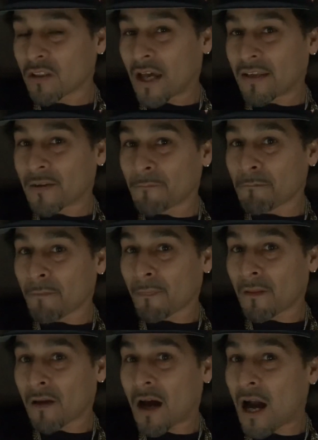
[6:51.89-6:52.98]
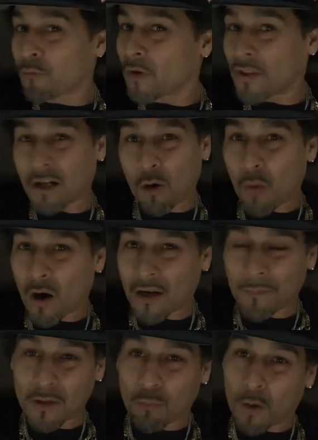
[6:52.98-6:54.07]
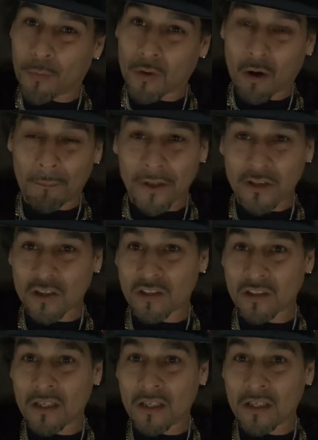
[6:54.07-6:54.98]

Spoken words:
Like, I really don't want to be whooping on bitches.